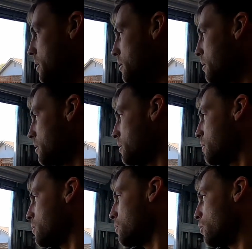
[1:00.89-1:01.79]
in it,
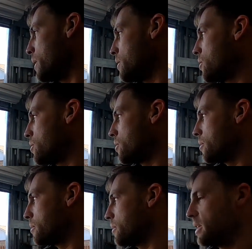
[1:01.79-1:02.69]
which
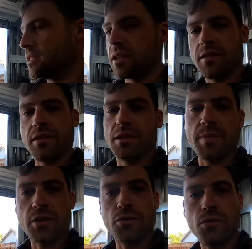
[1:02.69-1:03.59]
is nothing
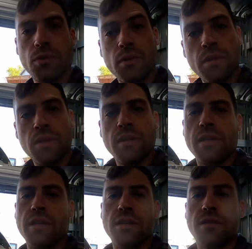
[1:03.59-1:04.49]
special
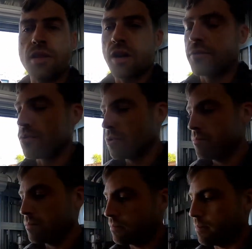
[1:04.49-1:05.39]
in stock
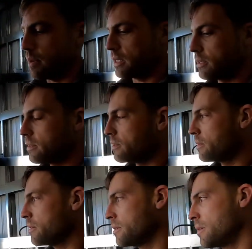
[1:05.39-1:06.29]
form. But
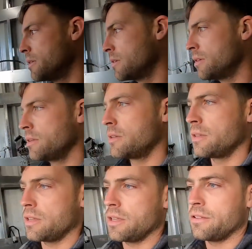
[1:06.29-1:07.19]

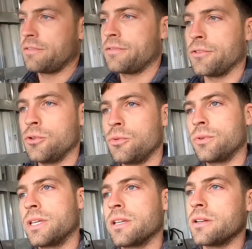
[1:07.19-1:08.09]
if you
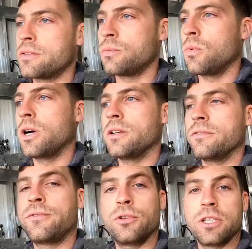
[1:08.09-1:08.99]
get
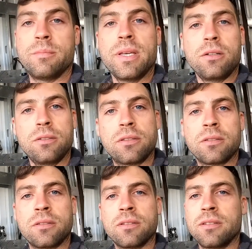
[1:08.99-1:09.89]
one fully
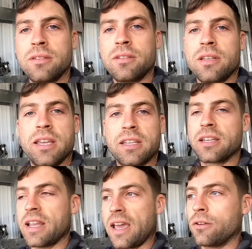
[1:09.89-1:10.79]
built, it
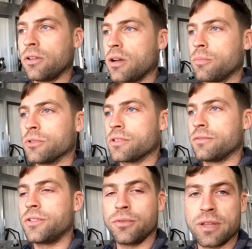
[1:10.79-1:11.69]
can handle upwards
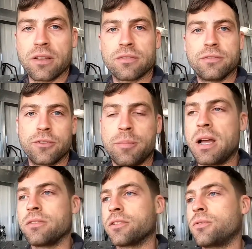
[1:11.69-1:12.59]
of 2,000
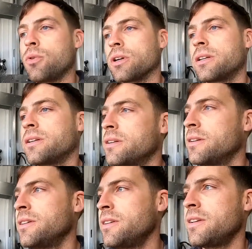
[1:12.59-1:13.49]
foot-pounds of torque.
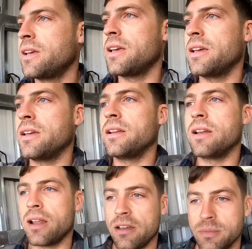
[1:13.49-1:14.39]

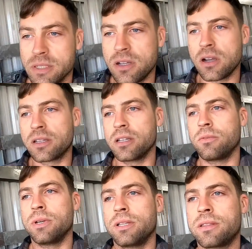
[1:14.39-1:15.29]
And I've been
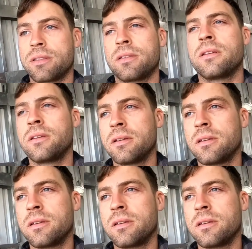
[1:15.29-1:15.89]
talking with,